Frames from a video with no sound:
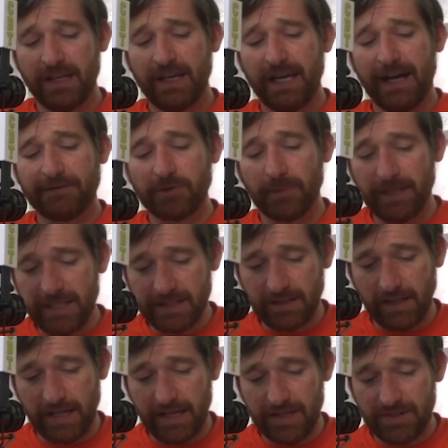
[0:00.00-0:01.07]
After many
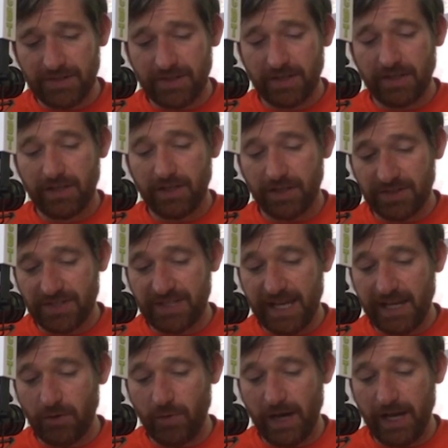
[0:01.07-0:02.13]
delays, Hyun
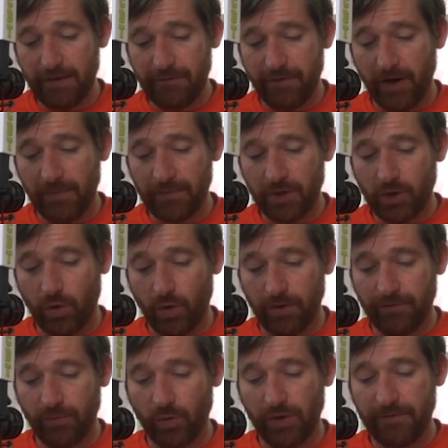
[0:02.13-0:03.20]
stayed away from the court
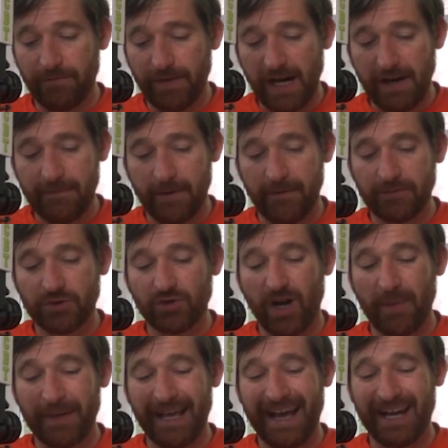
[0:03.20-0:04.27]
for more than 5 months,
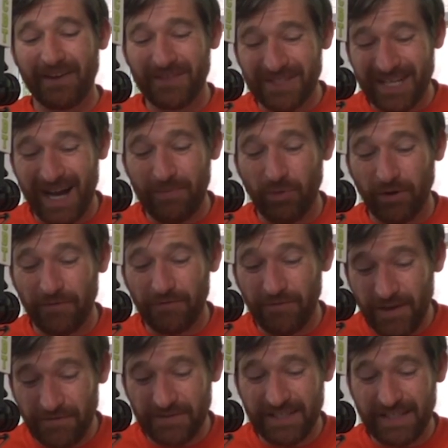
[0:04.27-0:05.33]
dropping out of the top
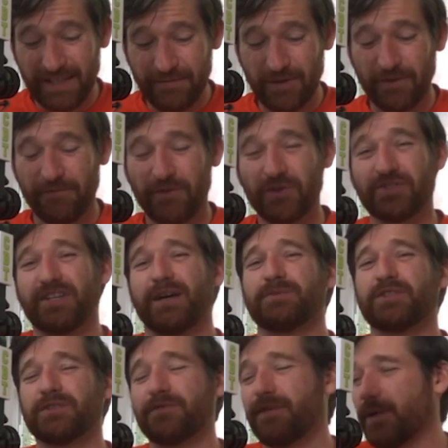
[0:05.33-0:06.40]
150 for the first time
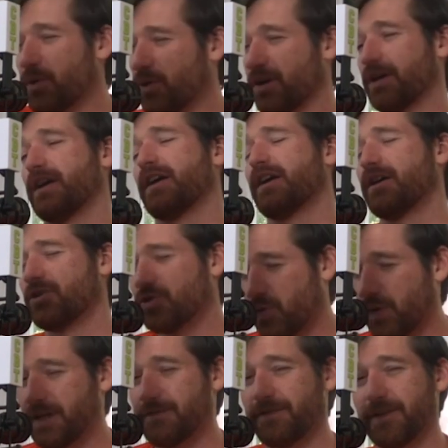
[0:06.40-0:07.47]
since February
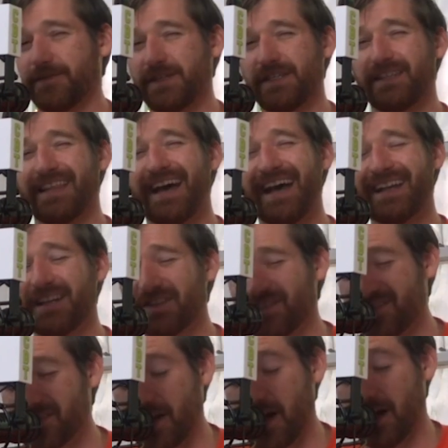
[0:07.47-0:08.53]
2015. That
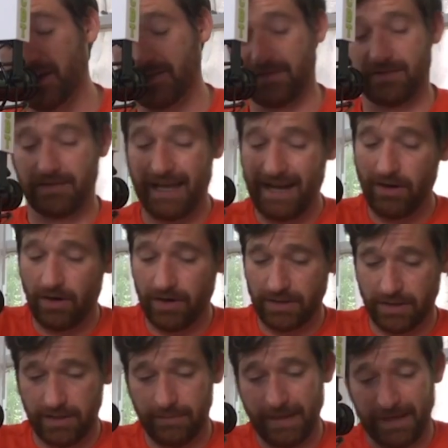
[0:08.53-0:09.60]
sucks. How hard to
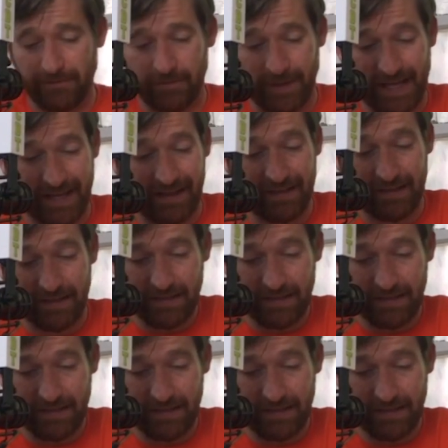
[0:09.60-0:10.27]
come back from that.